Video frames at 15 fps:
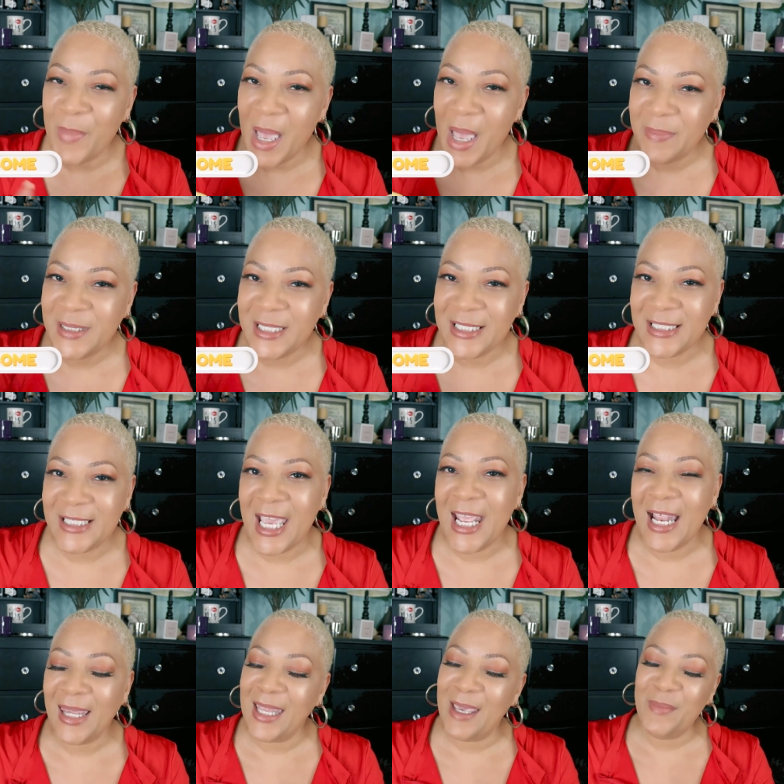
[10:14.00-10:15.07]
popped in
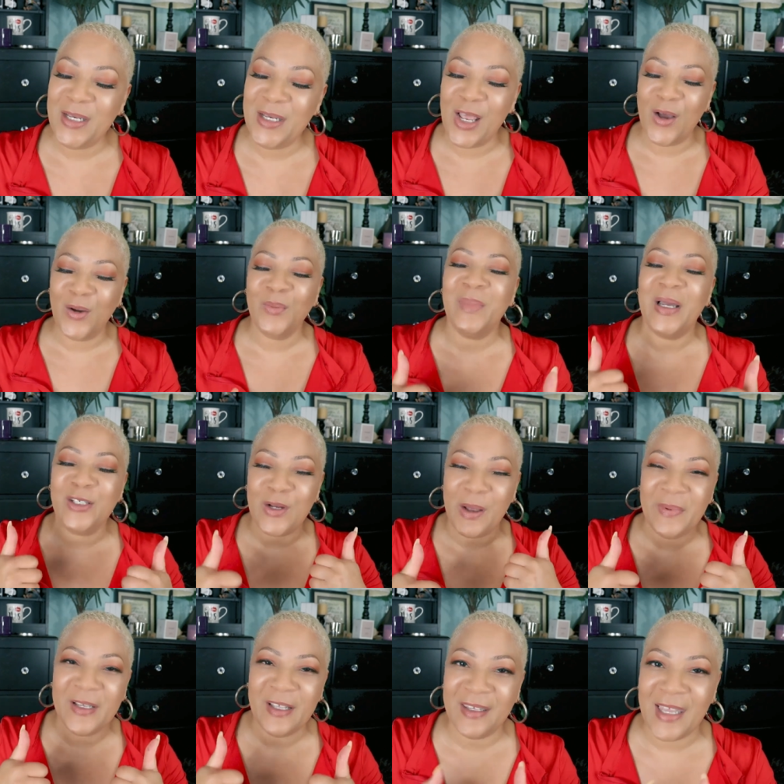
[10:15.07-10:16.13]
today, let me know by
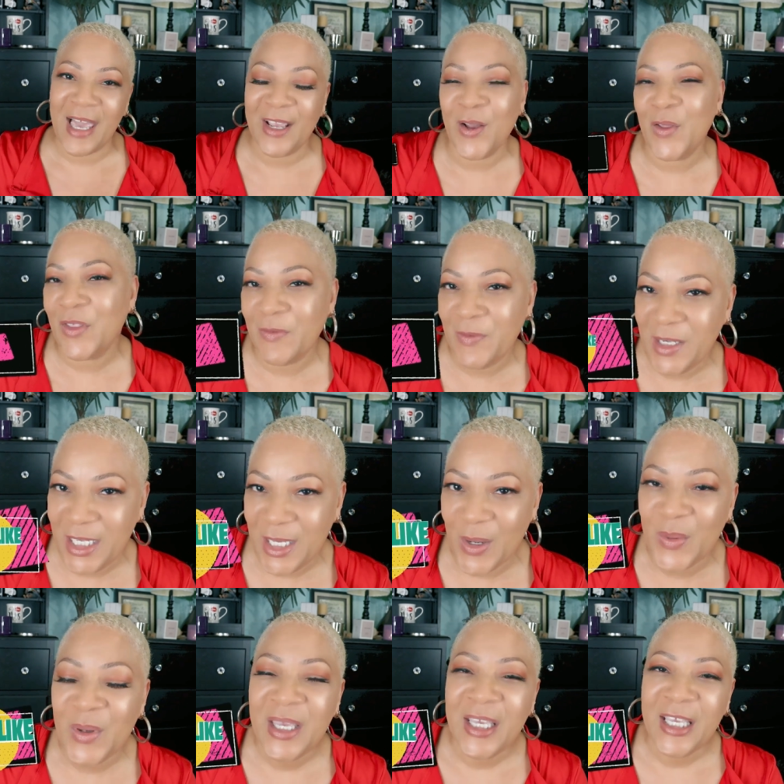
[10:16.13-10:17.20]
dropping a like on the
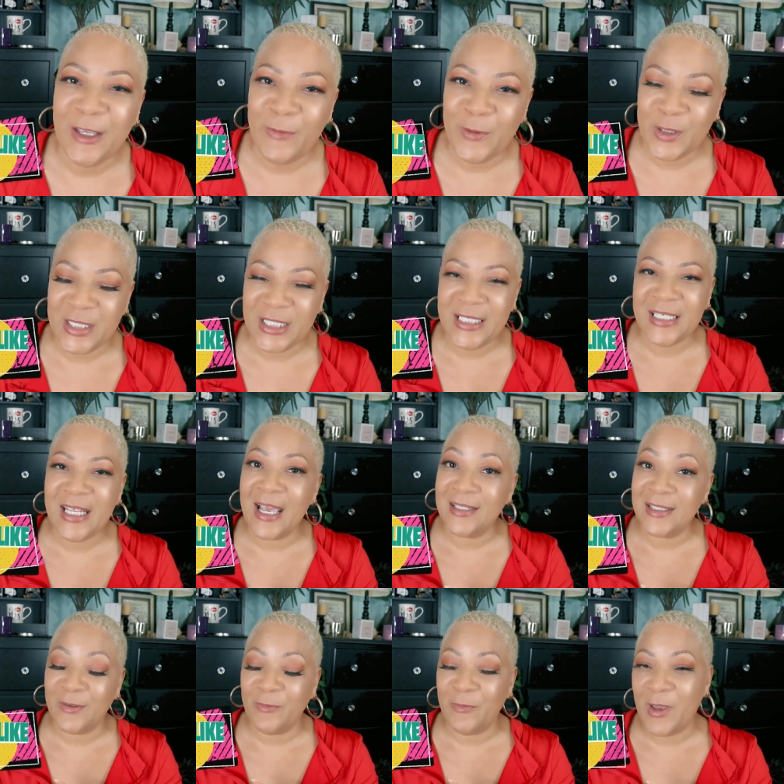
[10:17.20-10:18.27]
video. If you indeed
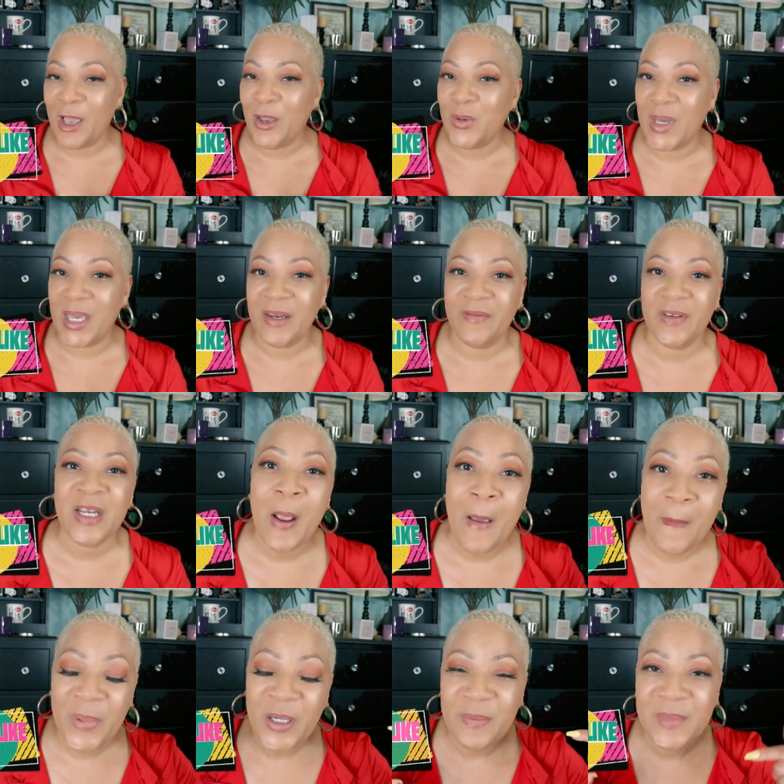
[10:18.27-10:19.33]
got some value out of it,
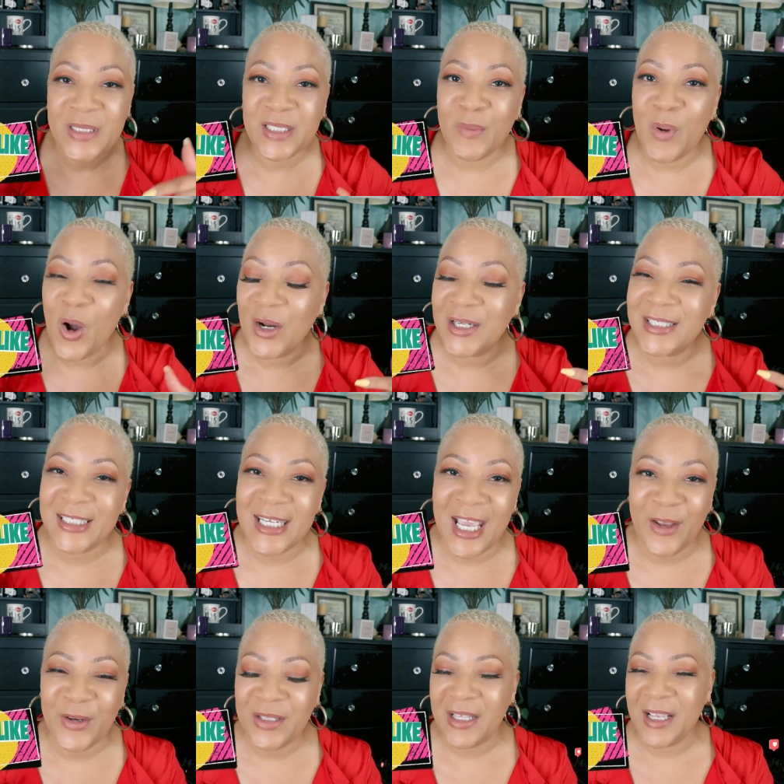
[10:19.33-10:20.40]
put me some hearts
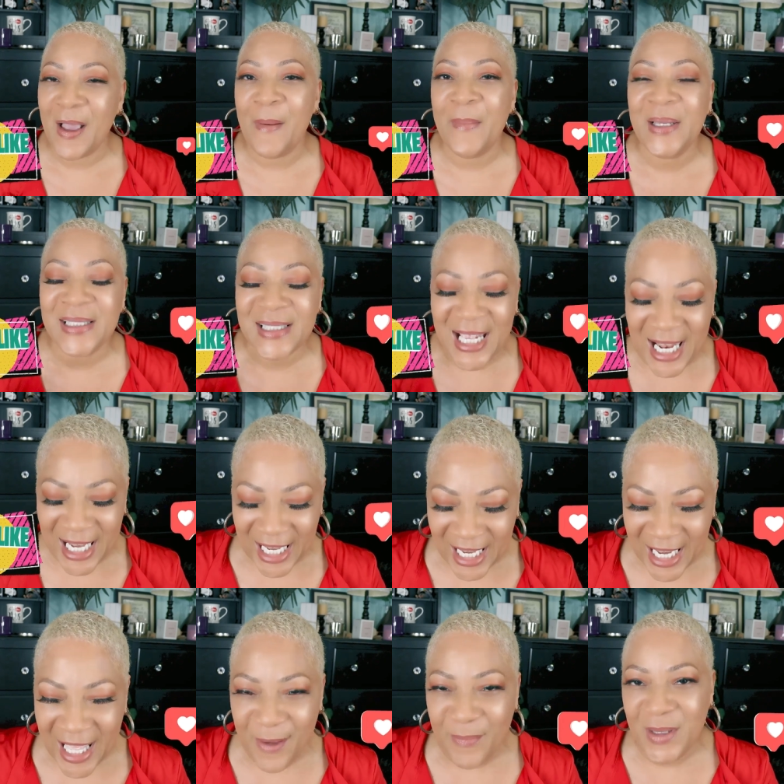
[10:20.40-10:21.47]
down in the comments and
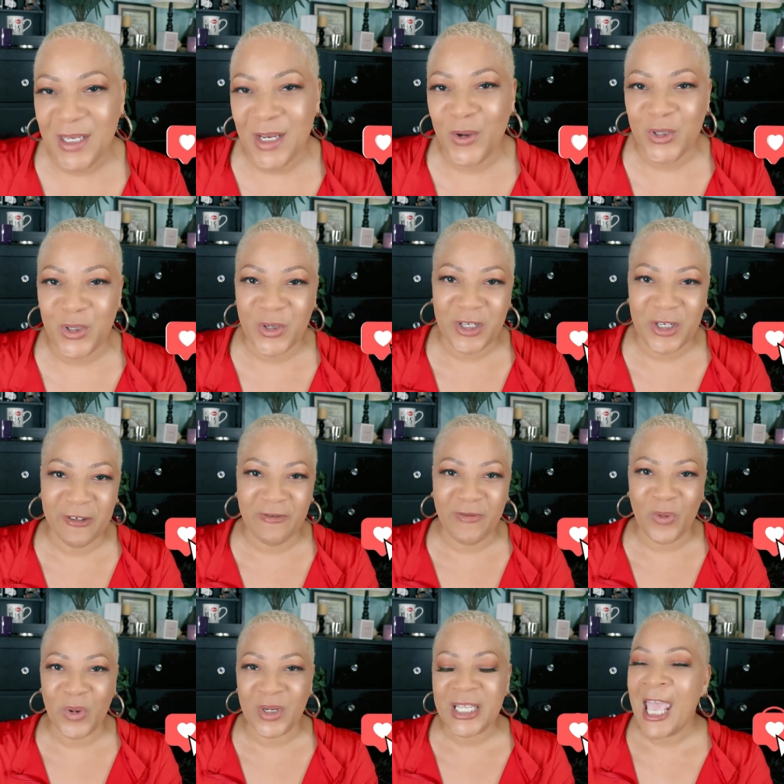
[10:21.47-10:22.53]
let me know you're here
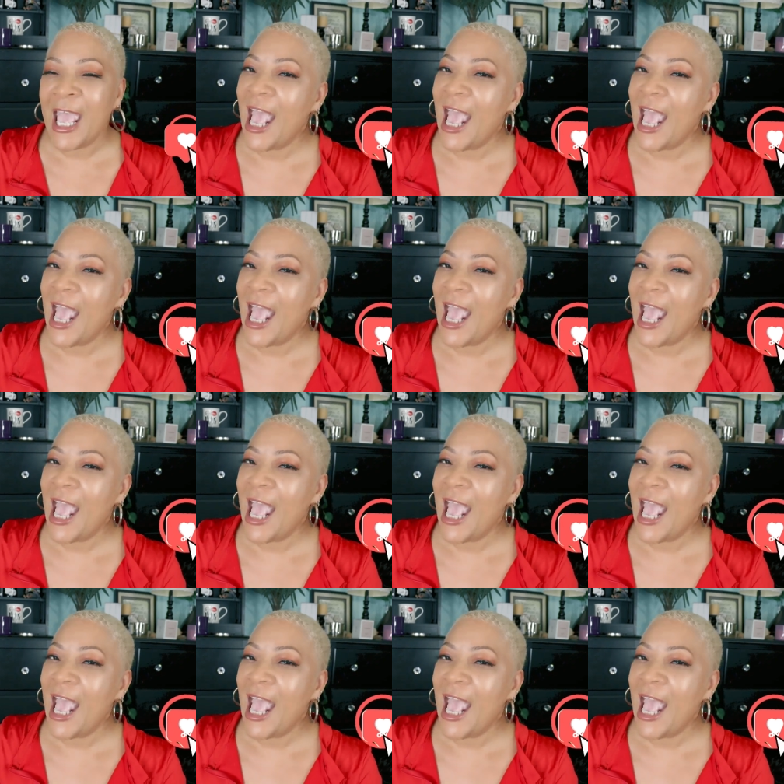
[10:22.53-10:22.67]
for it.